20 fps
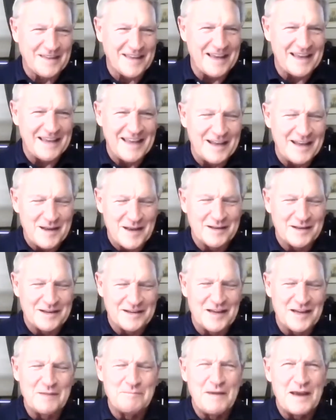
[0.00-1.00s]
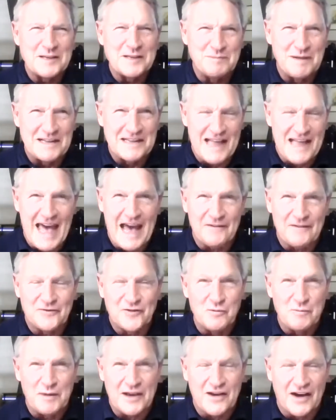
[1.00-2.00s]
it makes me laugh
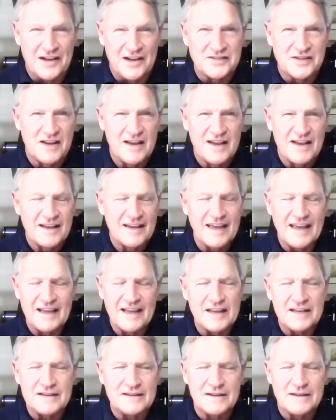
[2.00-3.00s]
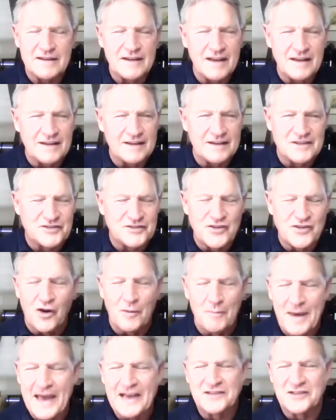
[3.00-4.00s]
too, because it still
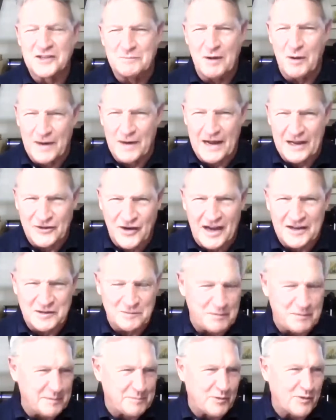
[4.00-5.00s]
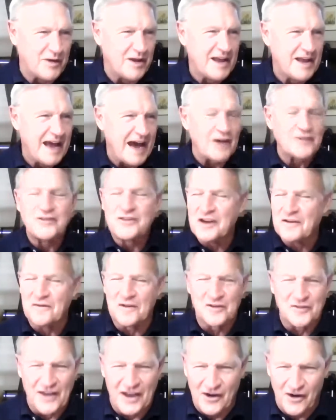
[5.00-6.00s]
amazes me when I talk to people how
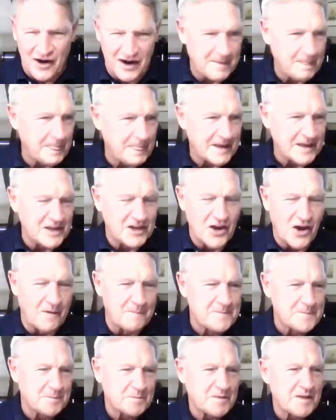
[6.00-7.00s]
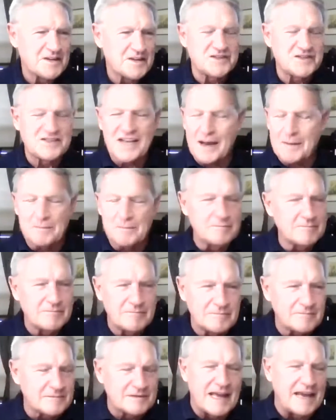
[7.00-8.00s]
different they are. Some
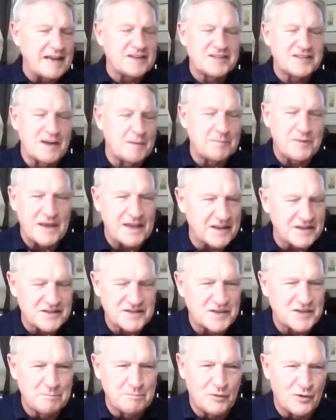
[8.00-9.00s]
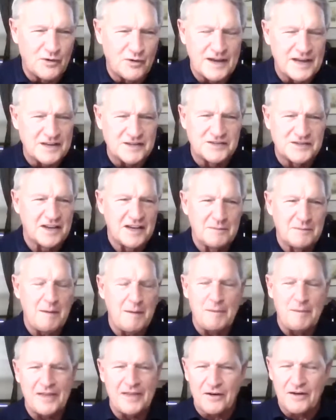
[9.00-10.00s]
like something as simple as
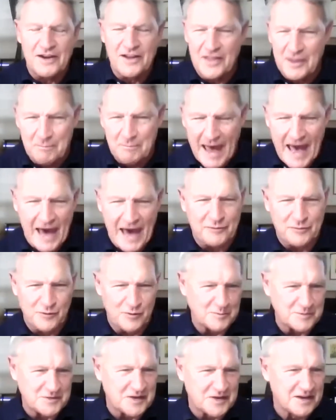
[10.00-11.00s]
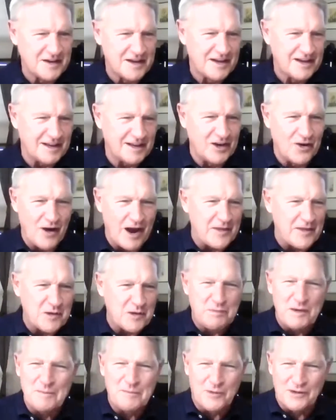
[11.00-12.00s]
maybe they're in the bathrooms. Other
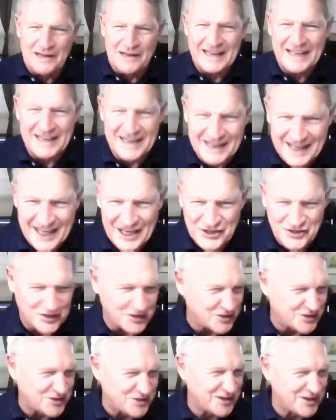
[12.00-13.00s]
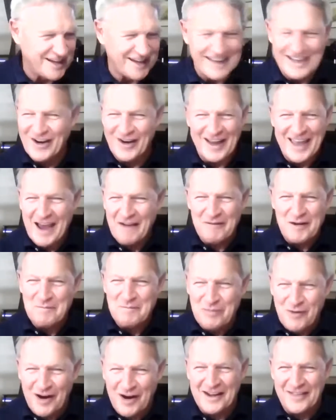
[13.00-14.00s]
people are like in the kitchens. Every
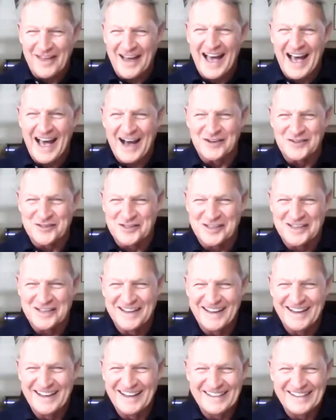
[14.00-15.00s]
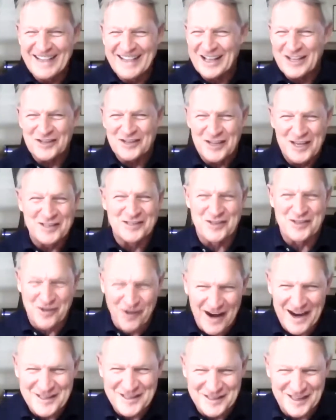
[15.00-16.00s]
part of the house is
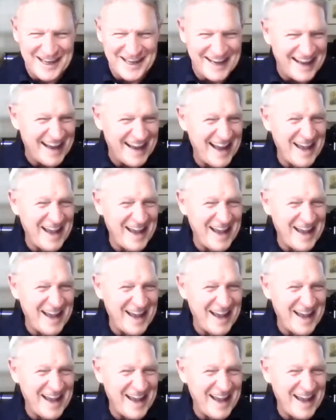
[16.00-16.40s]
crazy.